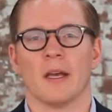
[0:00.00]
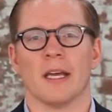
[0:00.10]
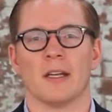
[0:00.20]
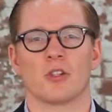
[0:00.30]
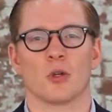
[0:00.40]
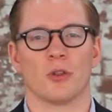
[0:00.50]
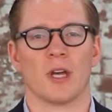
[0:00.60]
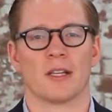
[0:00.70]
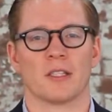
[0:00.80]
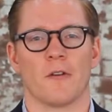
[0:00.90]
In
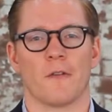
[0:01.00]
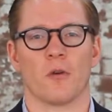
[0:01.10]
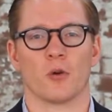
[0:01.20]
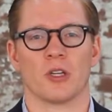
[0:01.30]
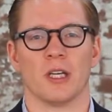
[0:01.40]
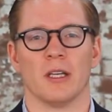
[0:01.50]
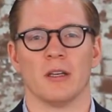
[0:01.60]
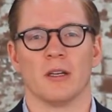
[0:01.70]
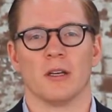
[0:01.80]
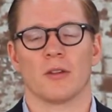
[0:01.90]

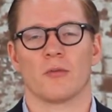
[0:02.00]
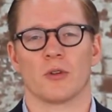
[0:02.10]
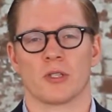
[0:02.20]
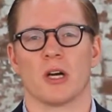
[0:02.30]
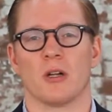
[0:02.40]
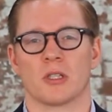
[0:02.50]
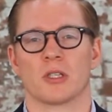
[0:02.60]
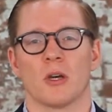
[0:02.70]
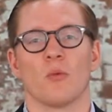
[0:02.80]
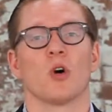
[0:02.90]
2014, the
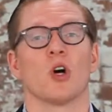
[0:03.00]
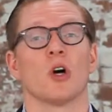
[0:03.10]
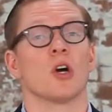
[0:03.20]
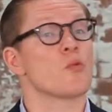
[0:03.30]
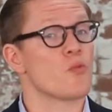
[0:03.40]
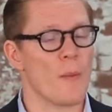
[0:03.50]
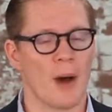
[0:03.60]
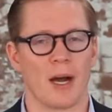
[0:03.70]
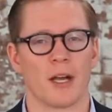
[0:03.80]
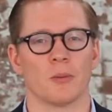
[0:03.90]
results were
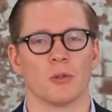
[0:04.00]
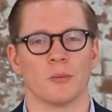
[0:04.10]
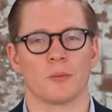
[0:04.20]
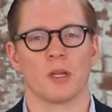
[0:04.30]
remarkable.